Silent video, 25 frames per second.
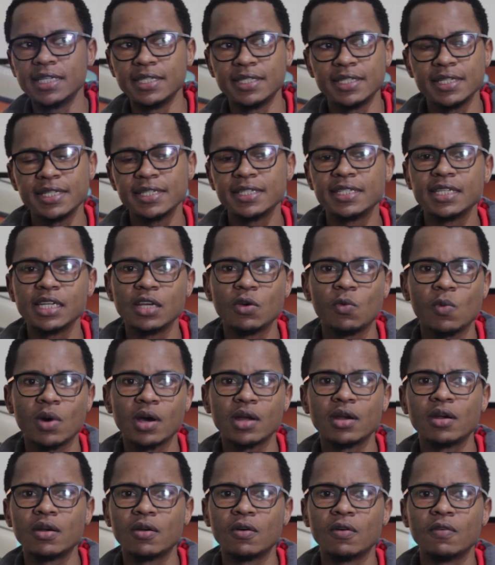is easily
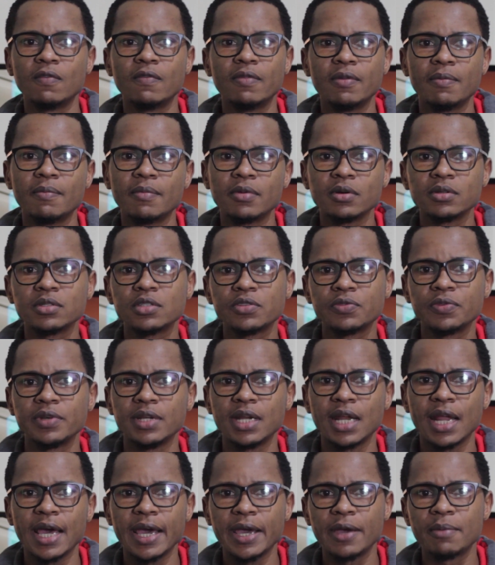one of the most
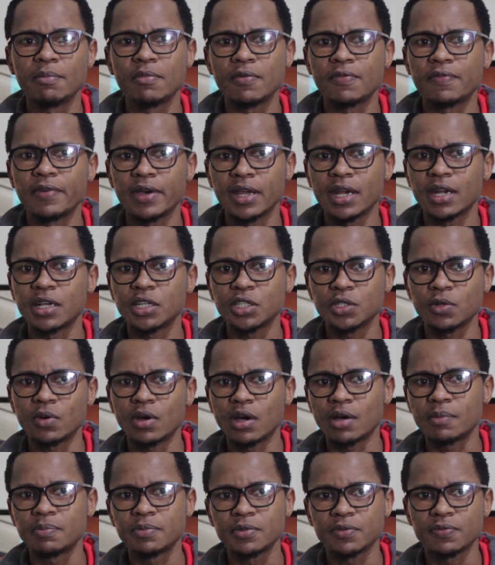reliable financial
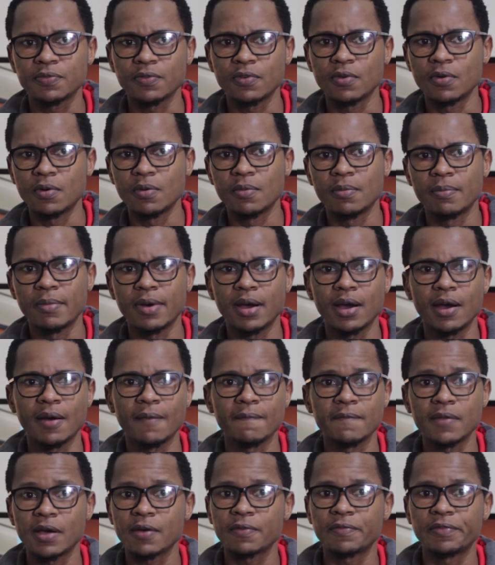apps from
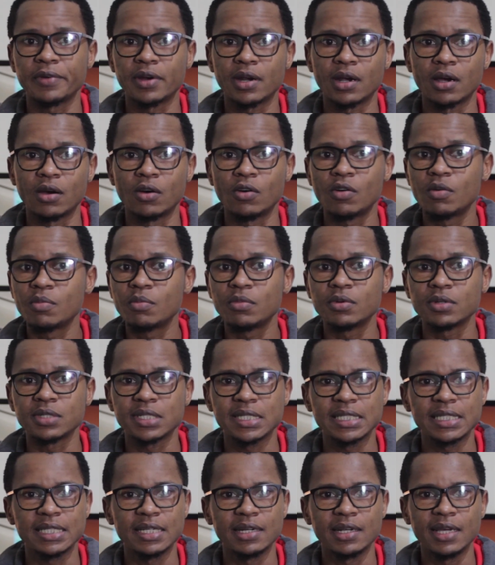Africa,
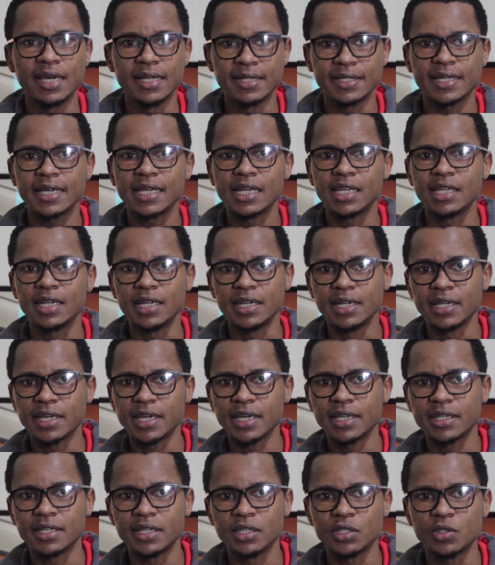almost entirely
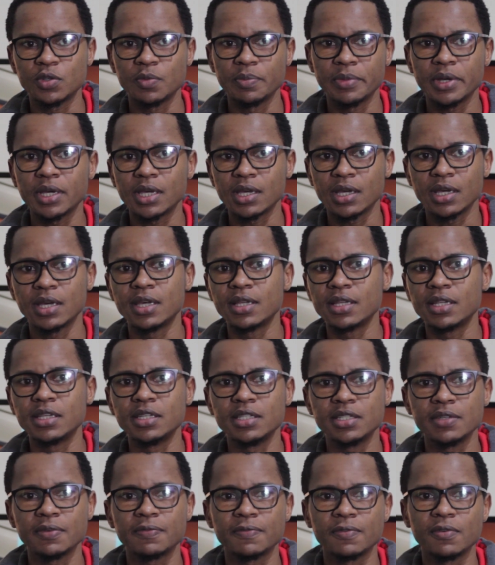dedicated to making it
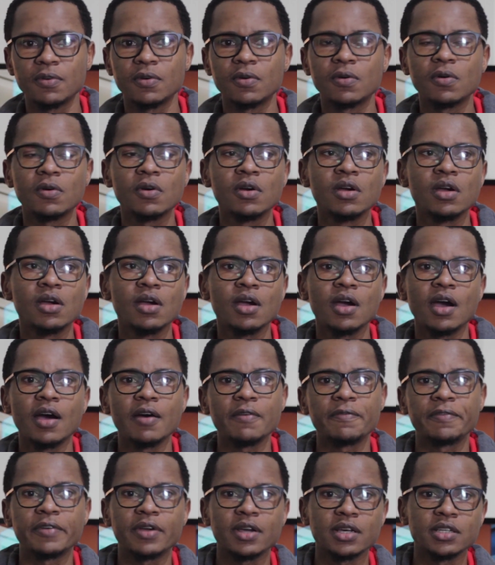easy for
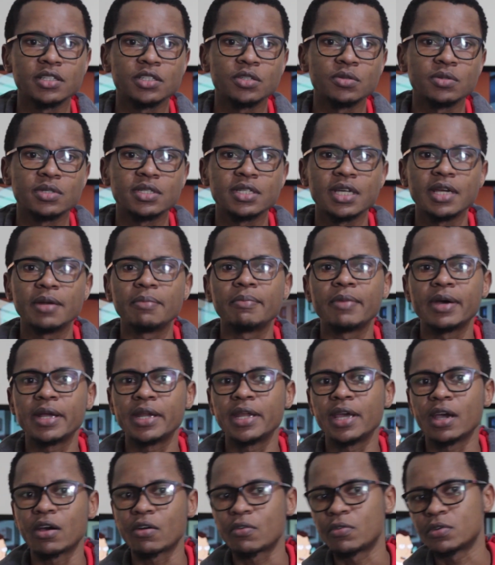Africans to send
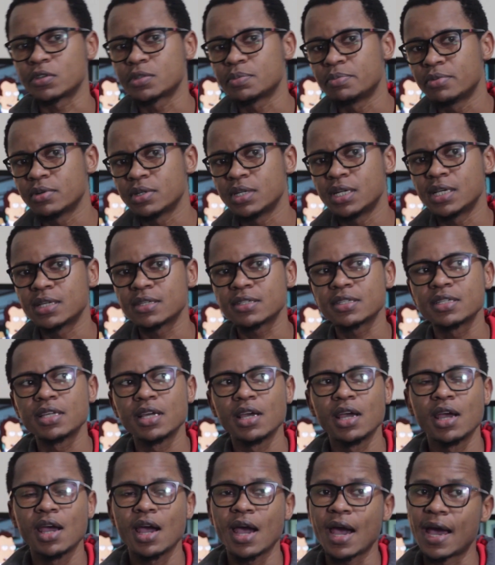money across borders
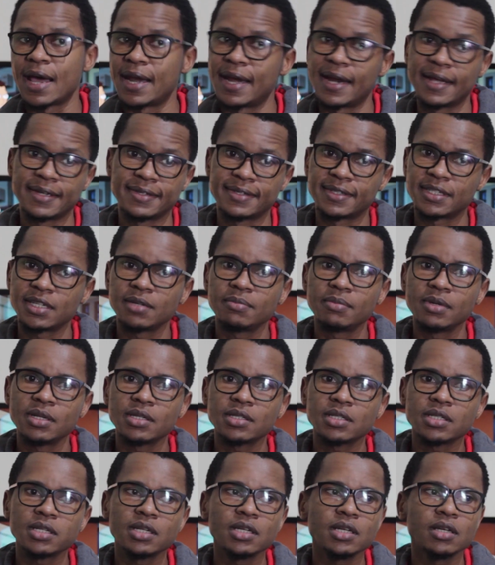and as
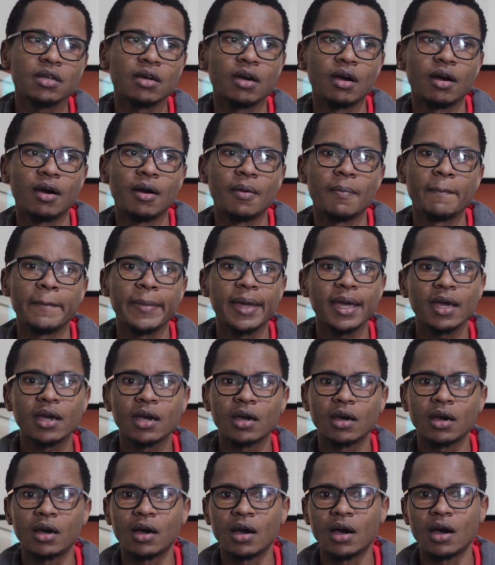seamlessly make
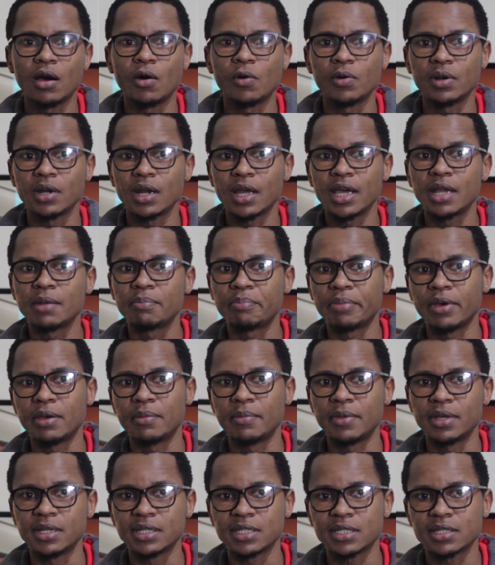online
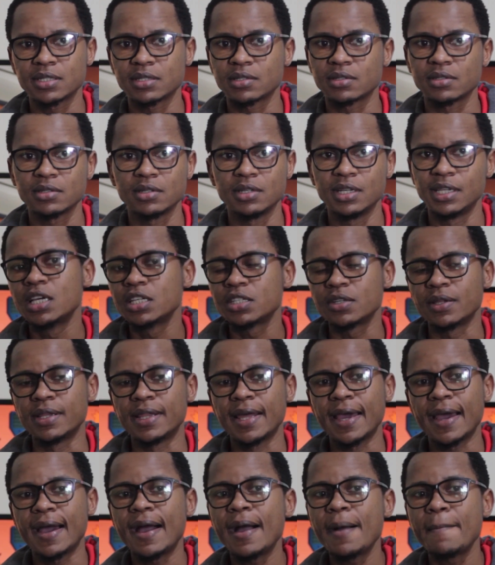payments. So
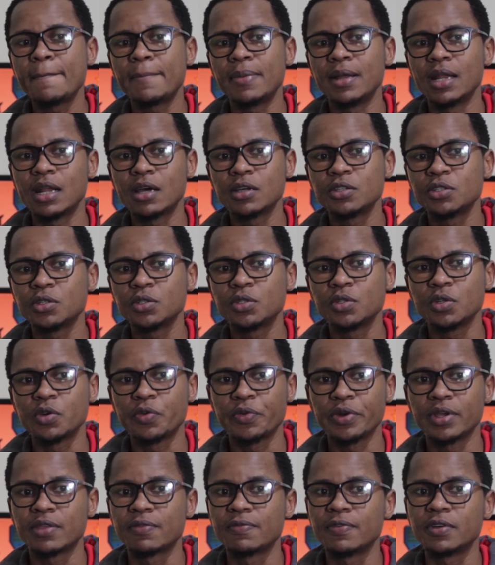their app allows you to
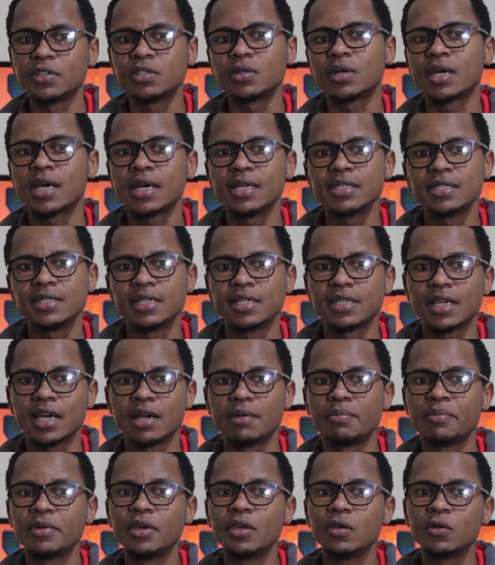create virtual cards that
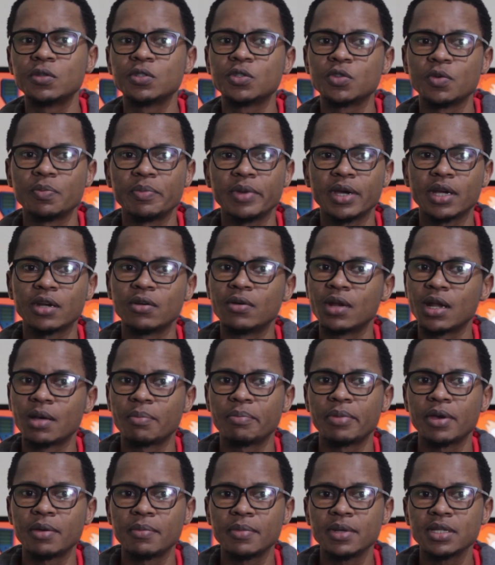can be used to make dollar
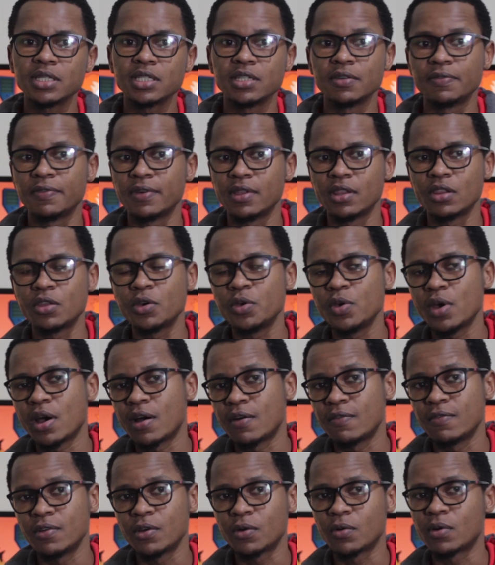payments even though you
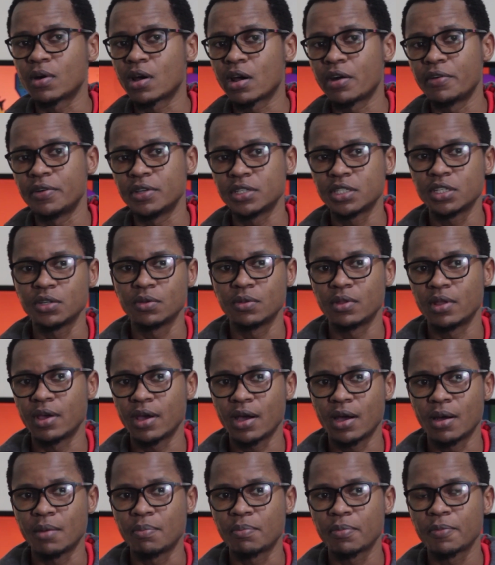have local currency in the
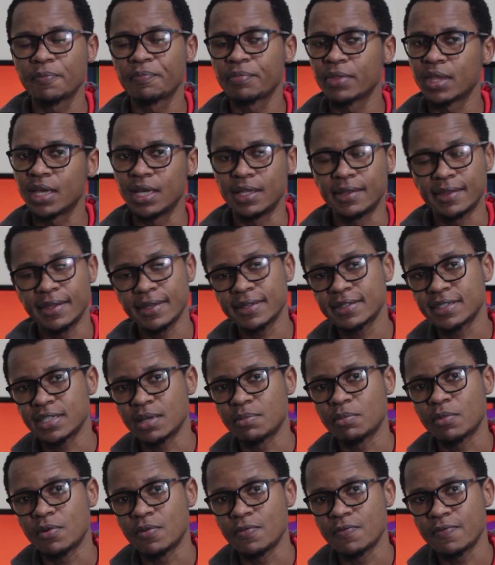app. It takes
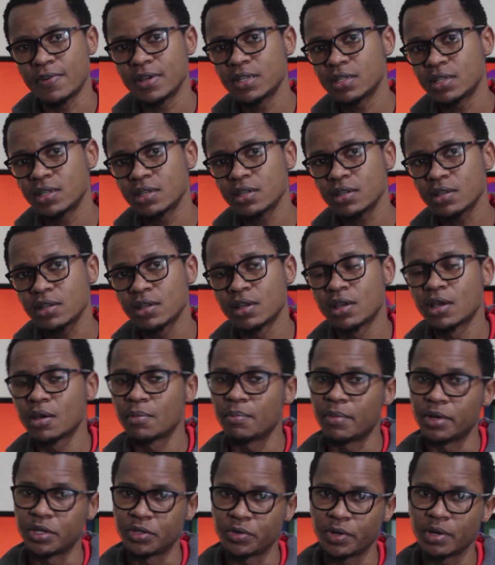some converting,
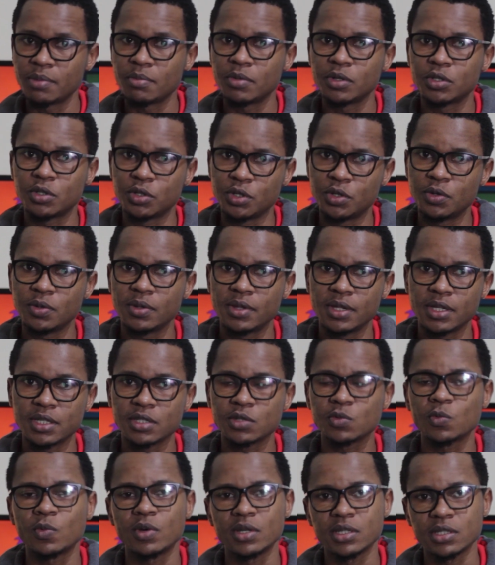but you're able to do
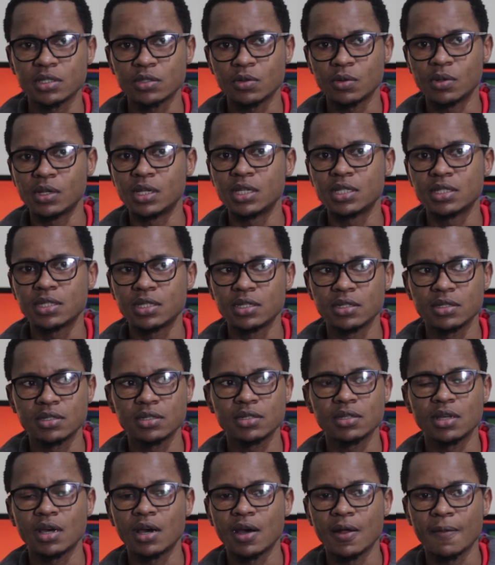this once all this
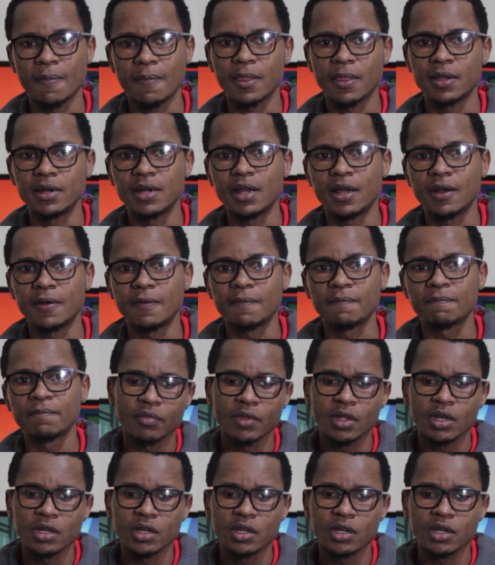is done.